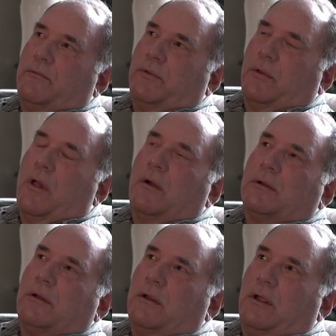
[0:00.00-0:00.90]
For the
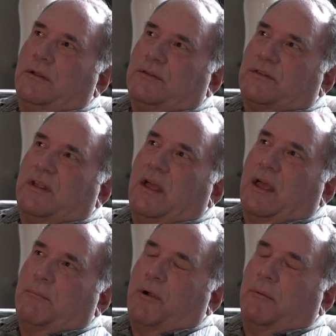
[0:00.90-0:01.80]
longest
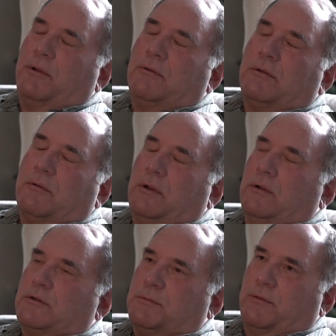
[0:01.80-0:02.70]
time, probably 2 or 3
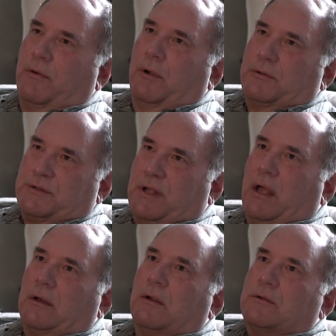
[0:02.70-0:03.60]
years before I was
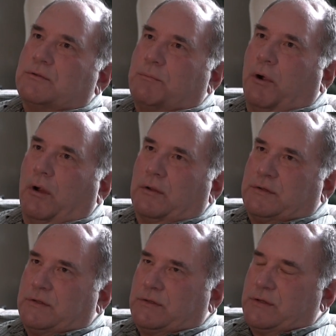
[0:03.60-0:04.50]
diagnosed with
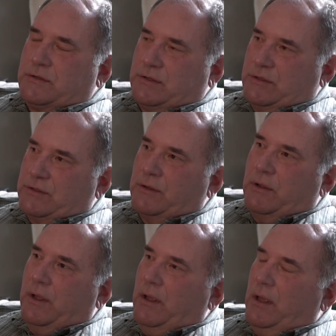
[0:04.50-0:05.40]
Parkinson's disease,
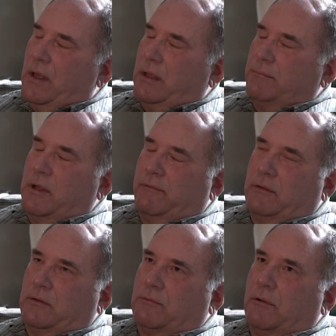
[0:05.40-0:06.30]
I kept
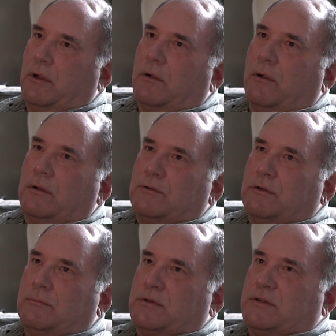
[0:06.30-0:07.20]
having this reoccurring
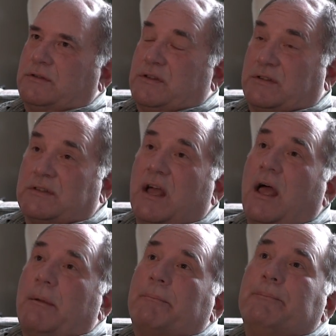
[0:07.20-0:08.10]
dream that says, it's
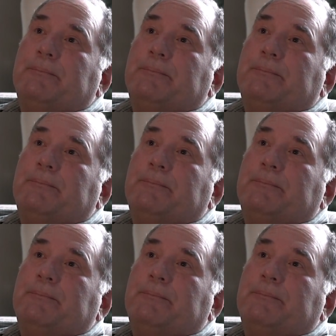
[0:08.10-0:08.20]
time.